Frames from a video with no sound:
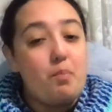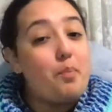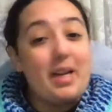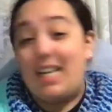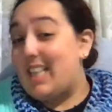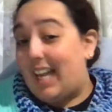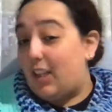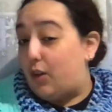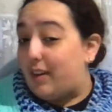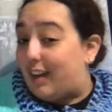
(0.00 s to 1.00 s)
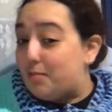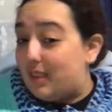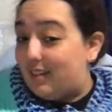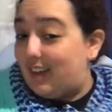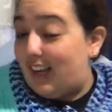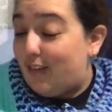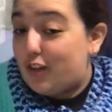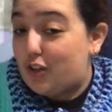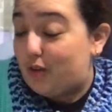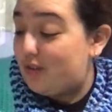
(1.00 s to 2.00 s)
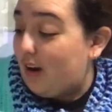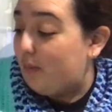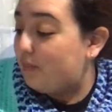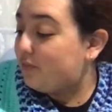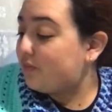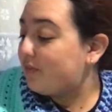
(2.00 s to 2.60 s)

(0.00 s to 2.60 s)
but that third gunman never shows up.